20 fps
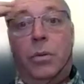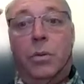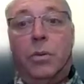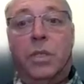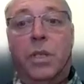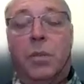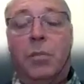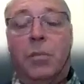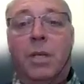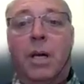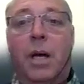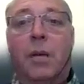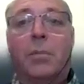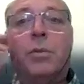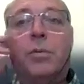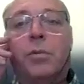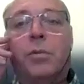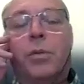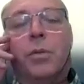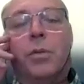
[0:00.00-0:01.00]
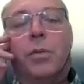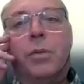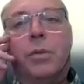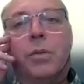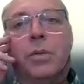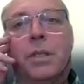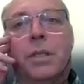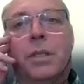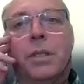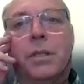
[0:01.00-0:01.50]
or sometimes 4
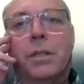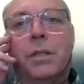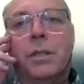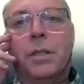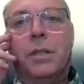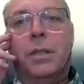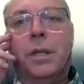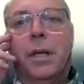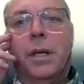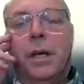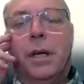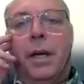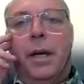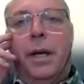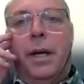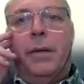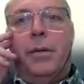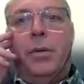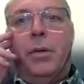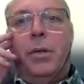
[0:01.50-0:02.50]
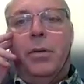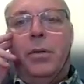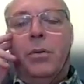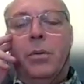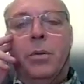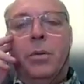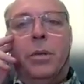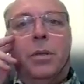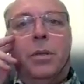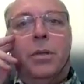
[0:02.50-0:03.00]
is needed. And you can
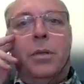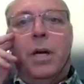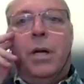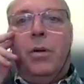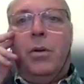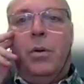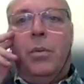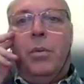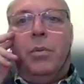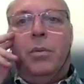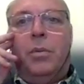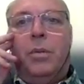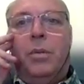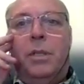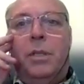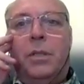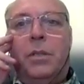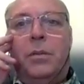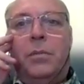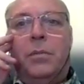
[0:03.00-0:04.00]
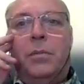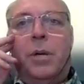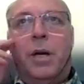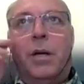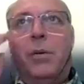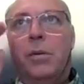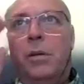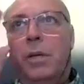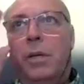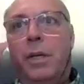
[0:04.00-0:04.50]
do the entire operation
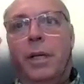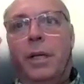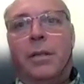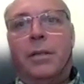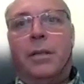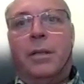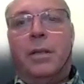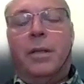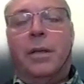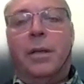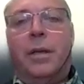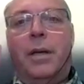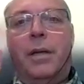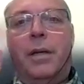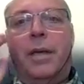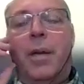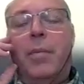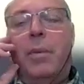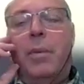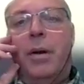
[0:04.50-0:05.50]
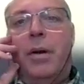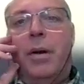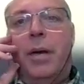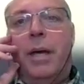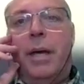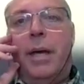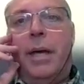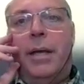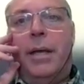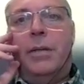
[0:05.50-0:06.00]
by looking at the
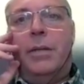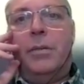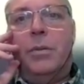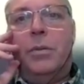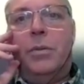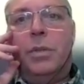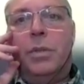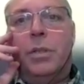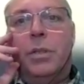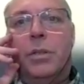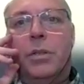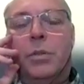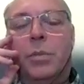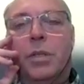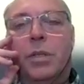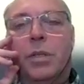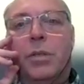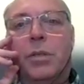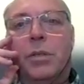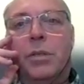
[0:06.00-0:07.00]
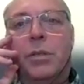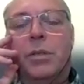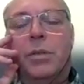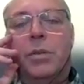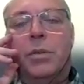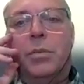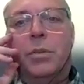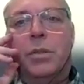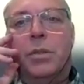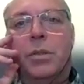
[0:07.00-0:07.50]
camera and using special
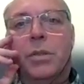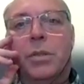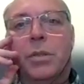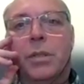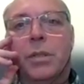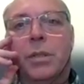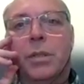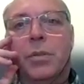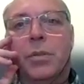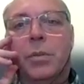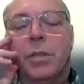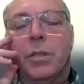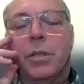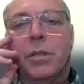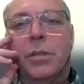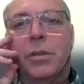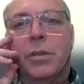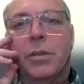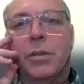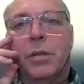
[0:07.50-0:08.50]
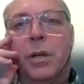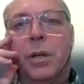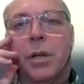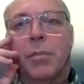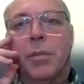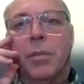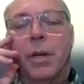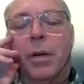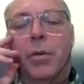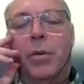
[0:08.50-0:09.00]
instruments and special
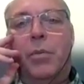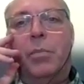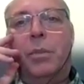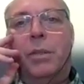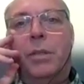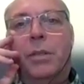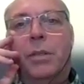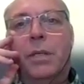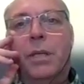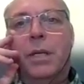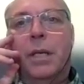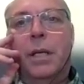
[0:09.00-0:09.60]
equipment.